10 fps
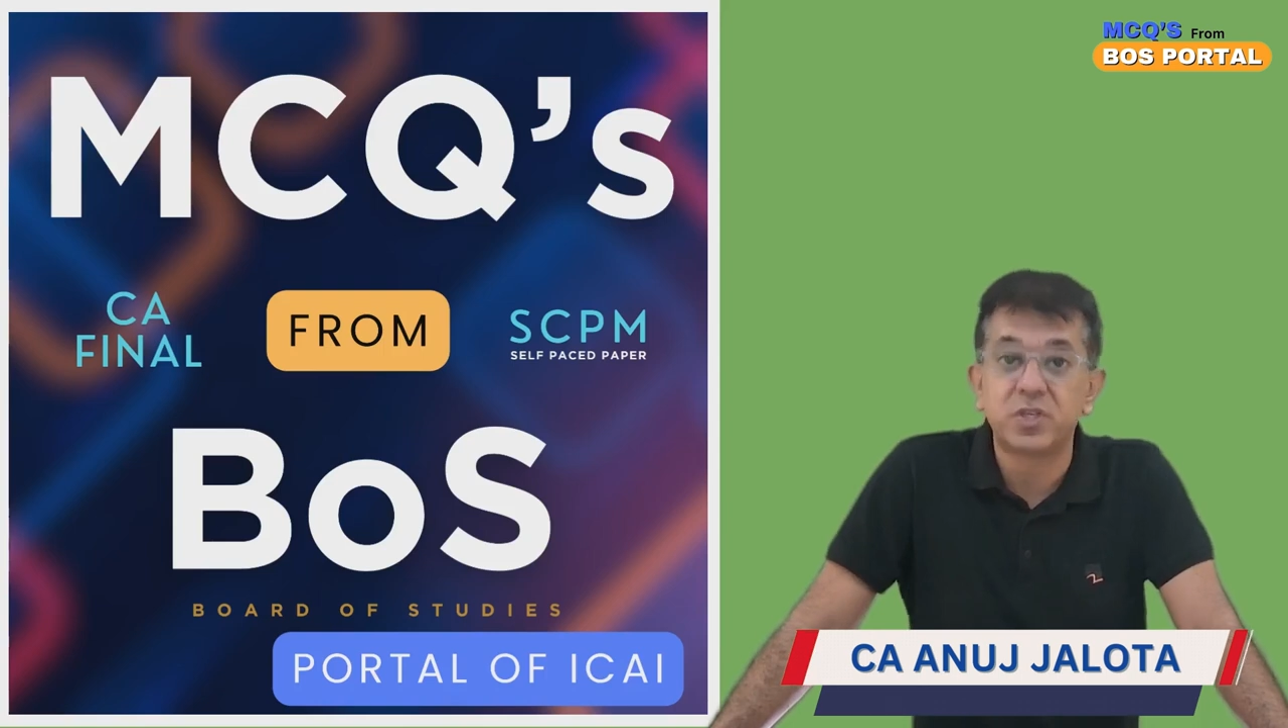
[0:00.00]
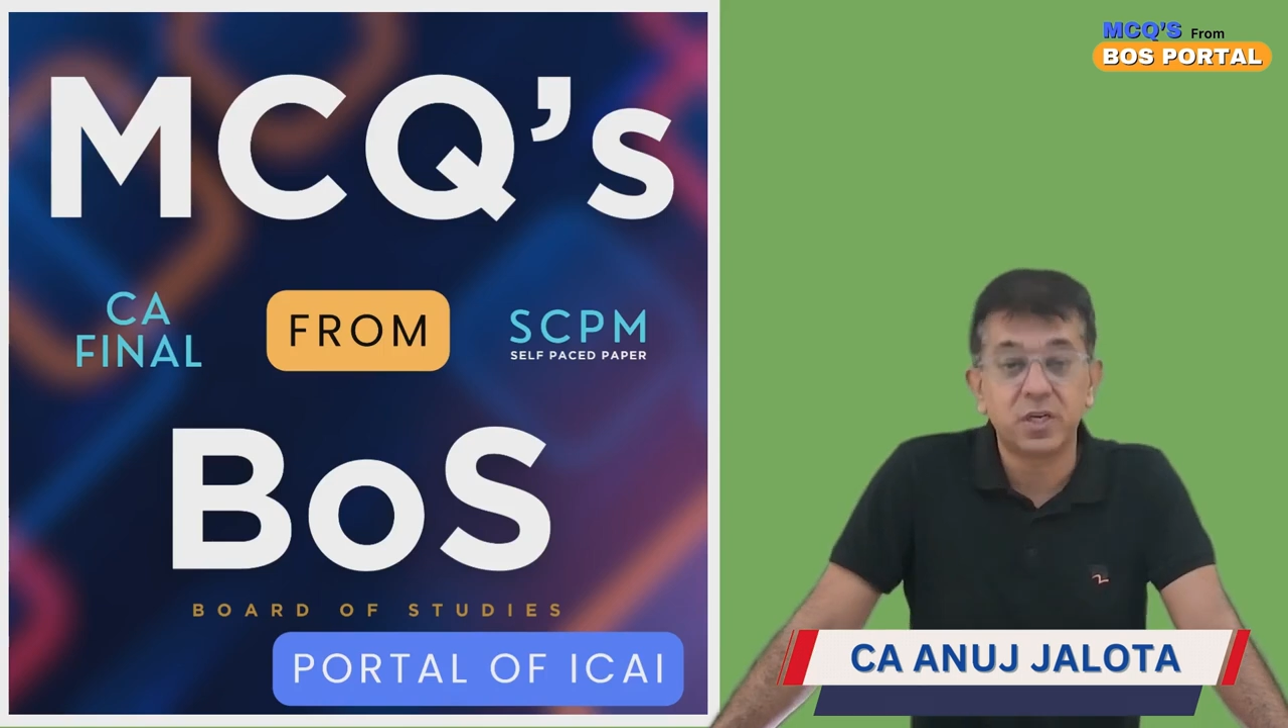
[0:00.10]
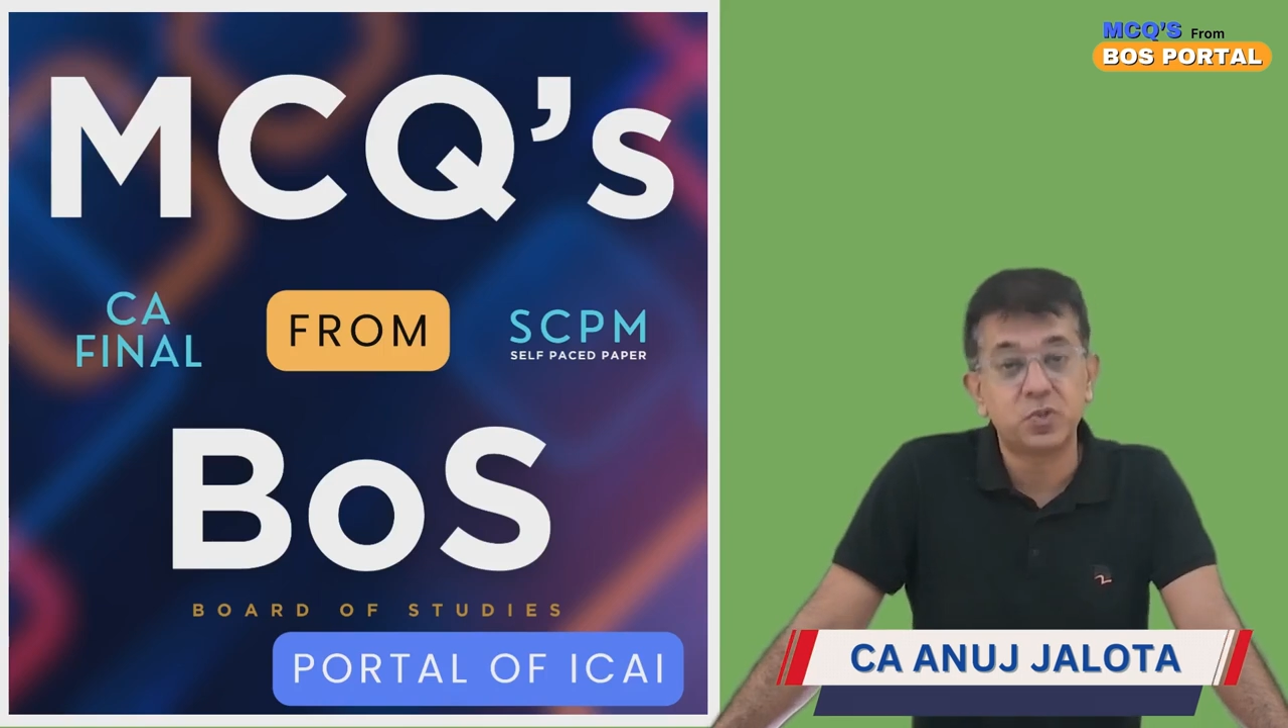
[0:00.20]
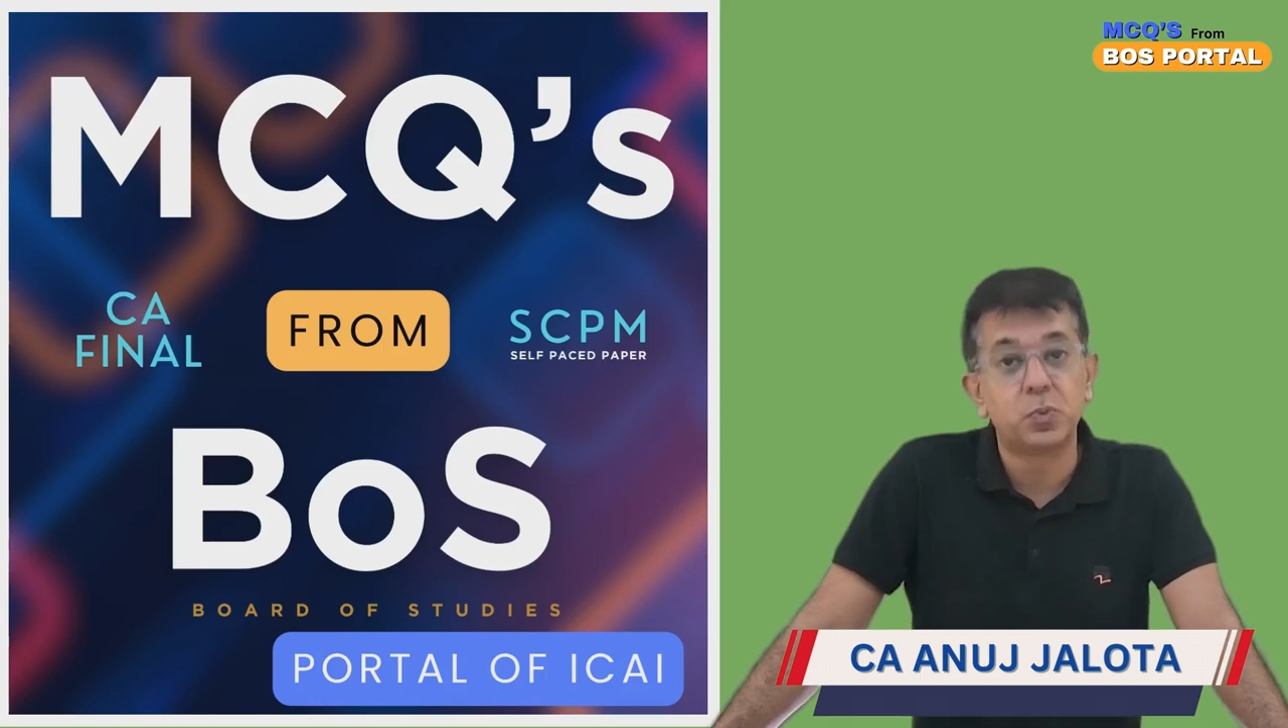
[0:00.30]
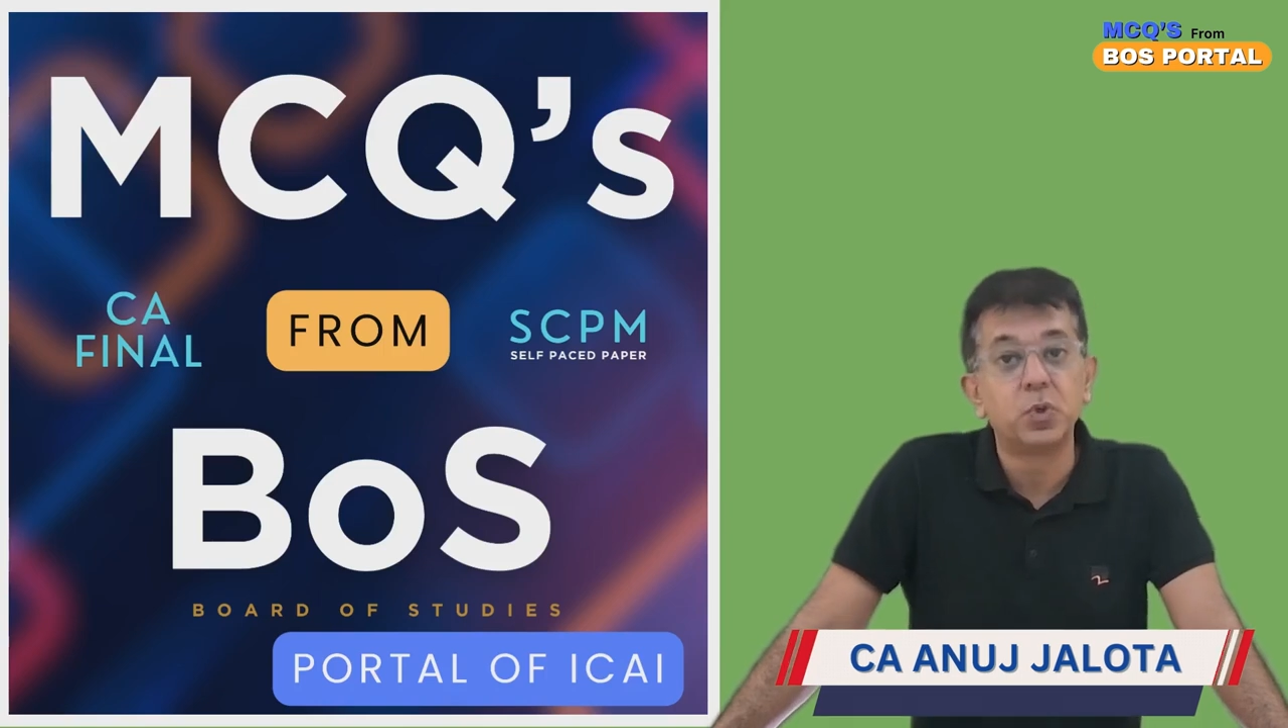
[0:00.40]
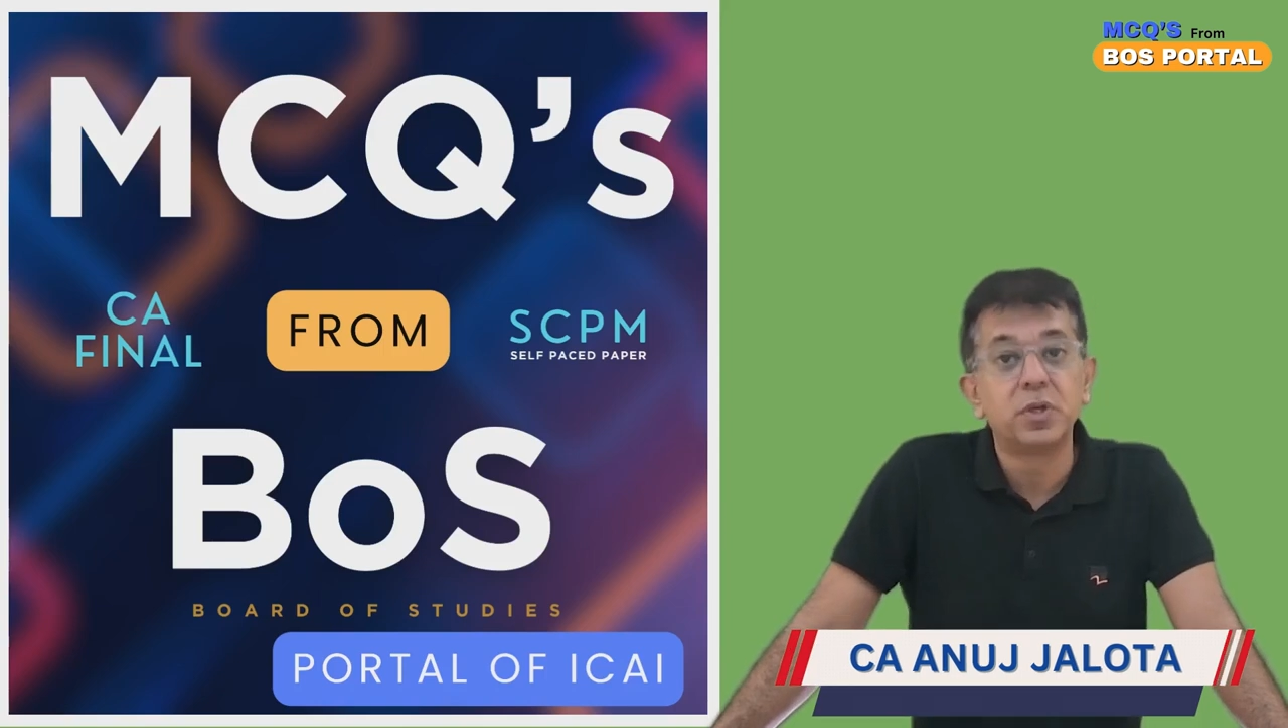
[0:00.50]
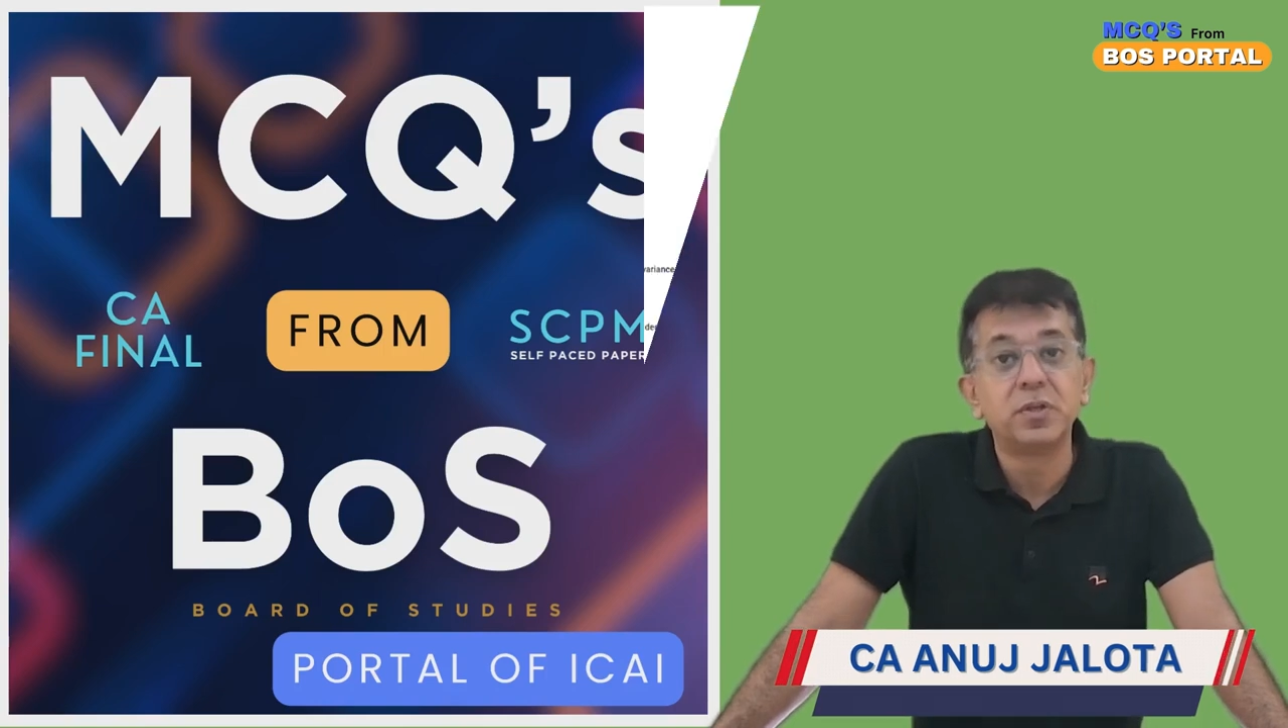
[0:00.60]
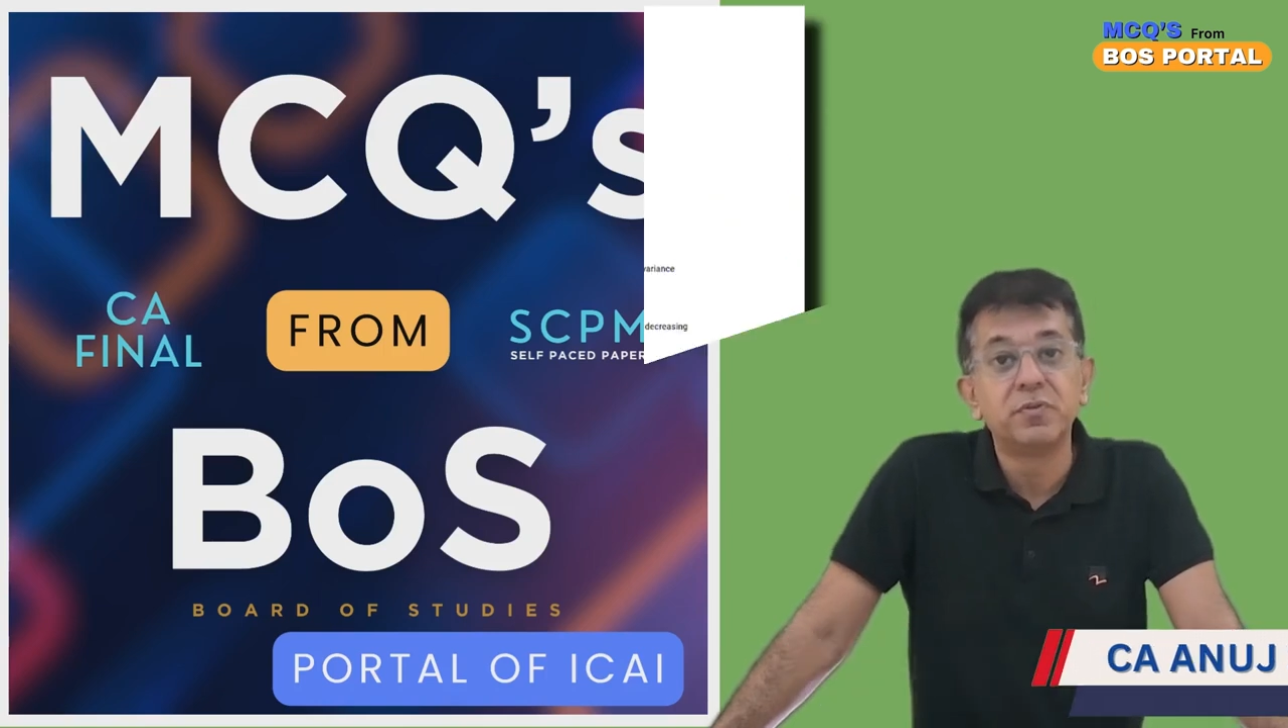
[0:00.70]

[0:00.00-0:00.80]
Studies portal.